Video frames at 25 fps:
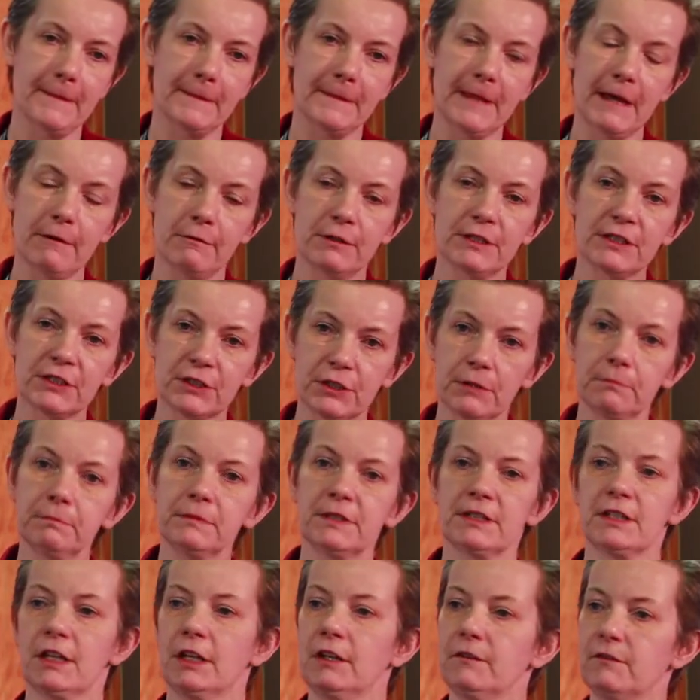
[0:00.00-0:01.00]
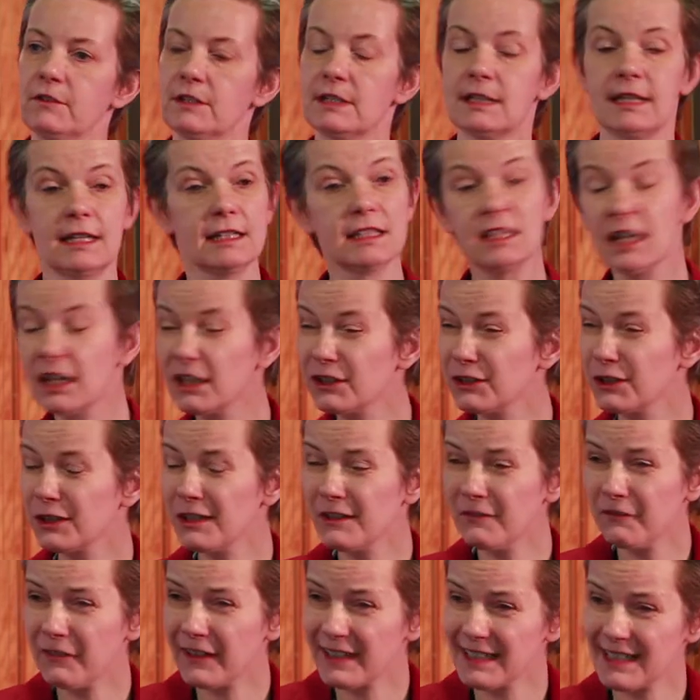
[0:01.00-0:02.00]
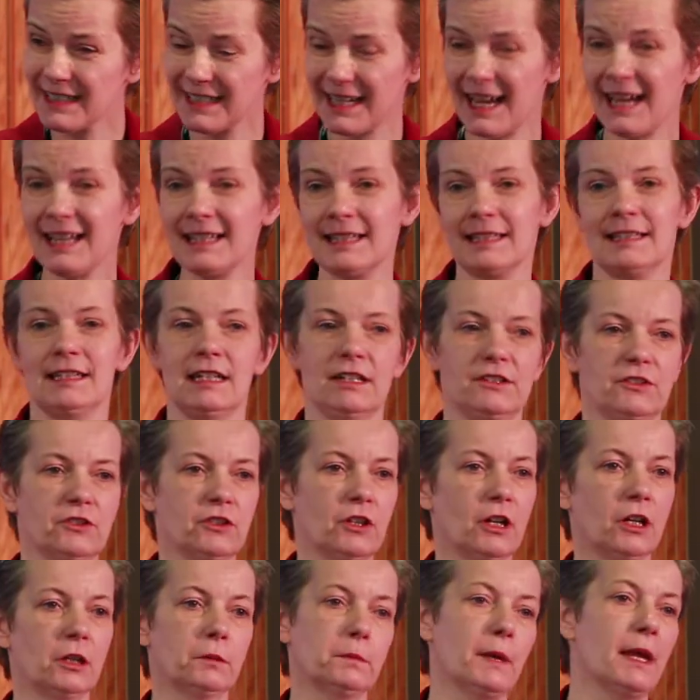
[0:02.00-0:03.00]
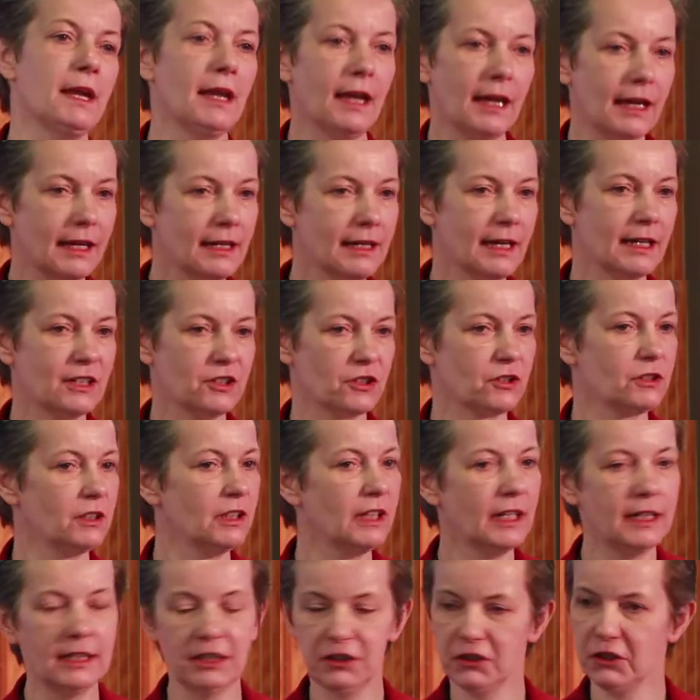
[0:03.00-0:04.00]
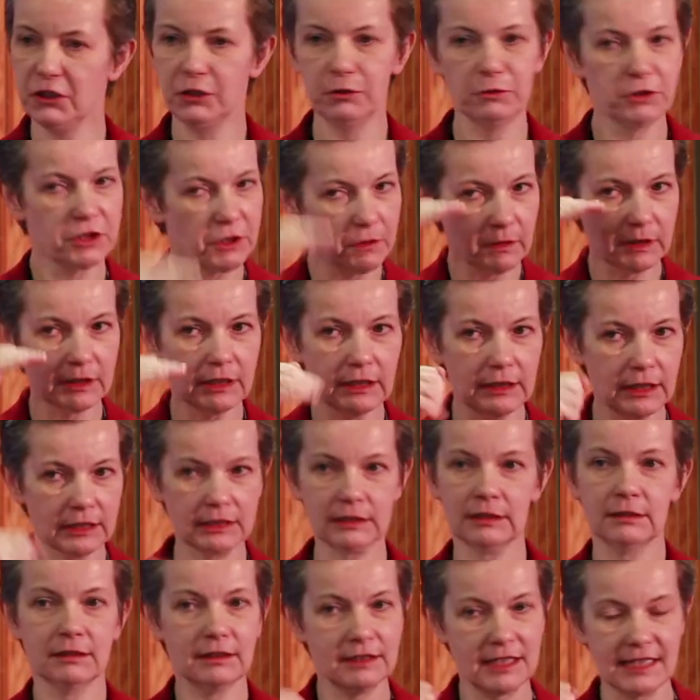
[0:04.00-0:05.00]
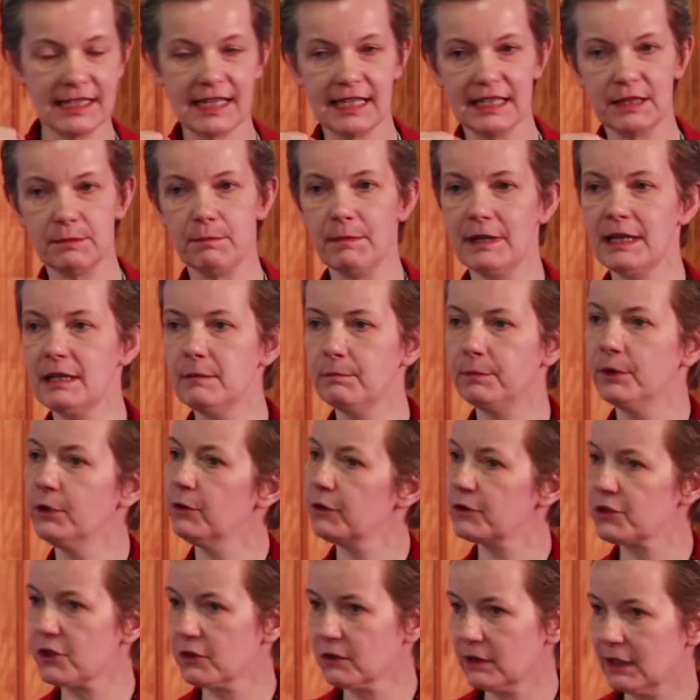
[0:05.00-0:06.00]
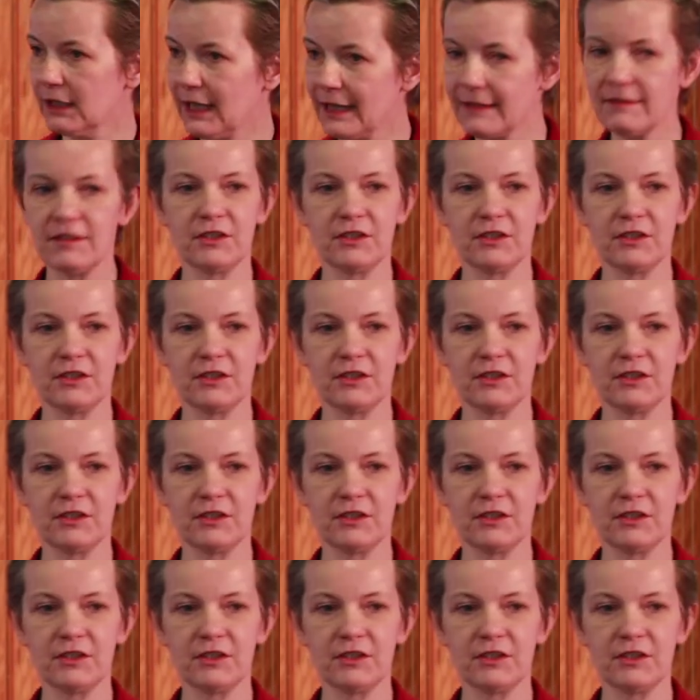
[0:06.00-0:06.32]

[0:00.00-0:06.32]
there were some services that had done a fantastic job in actually, you know, doing the little This Is Me books or the life